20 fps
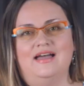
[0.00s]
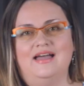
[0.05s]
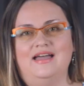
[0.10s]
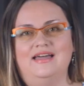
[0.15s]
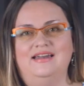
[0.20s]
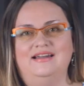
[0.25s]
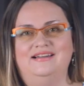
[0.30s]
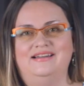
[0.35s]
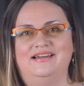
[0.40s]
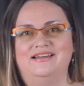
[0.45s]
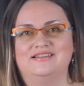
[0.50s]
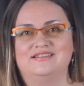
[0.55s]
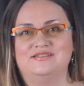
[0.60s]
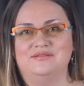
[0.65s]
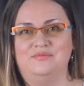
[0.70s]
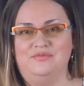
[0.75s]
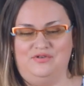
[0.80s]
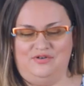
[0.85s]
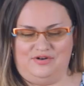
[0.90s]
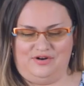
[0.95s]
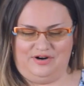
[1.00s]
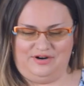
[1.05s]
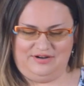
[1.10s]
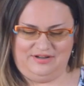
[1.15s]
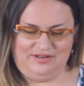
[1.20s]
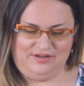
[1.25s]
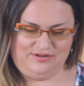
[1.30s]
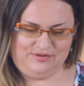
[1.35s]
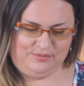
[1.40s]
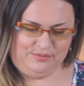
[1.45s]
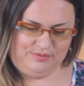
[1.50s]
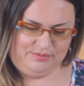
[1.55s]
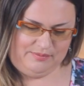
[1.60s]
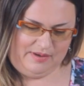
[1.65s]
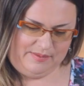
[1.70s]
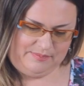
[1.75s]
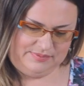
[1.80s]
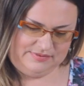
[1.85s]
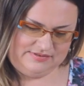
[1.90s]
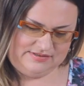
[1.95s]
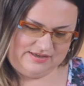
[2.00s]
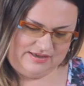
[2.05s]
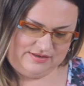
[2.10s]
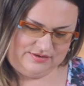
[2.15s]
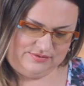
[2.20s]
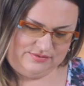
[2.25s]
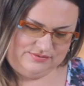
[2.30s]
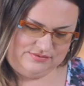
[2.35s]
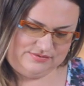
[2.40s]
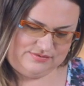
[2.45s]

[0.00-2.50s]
And I like some garlic with my potatoes.